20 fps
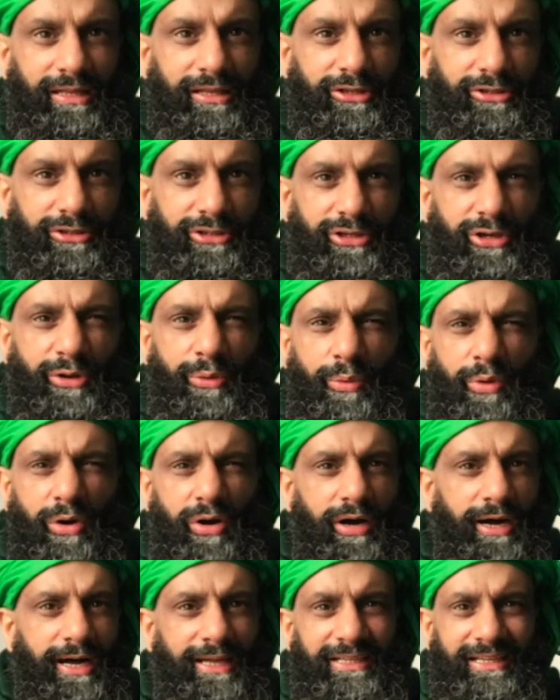you know
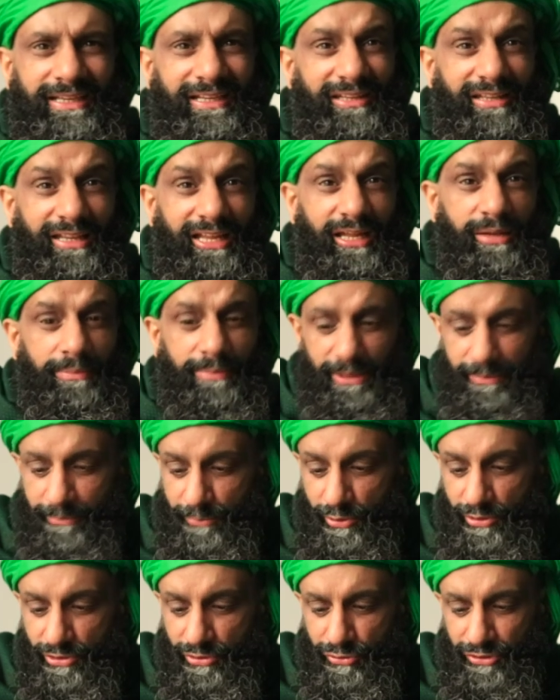what, adding a little bit
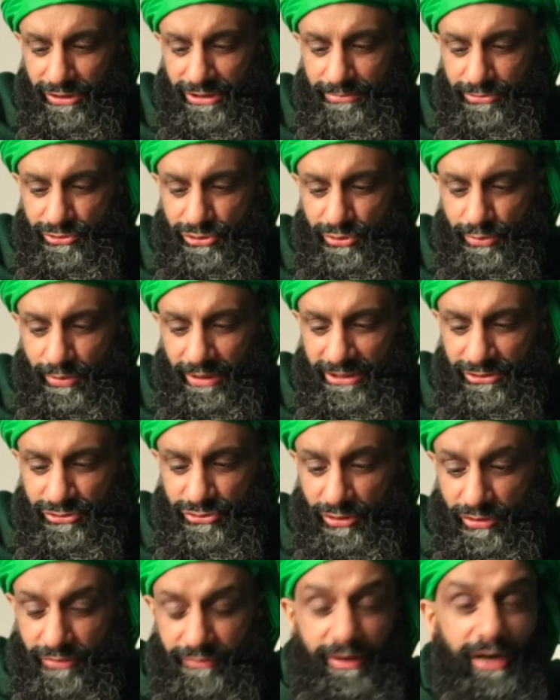more cream to it
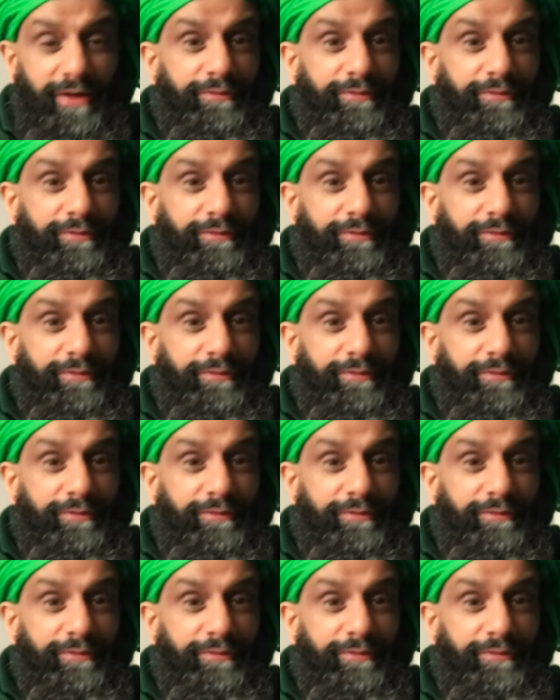so far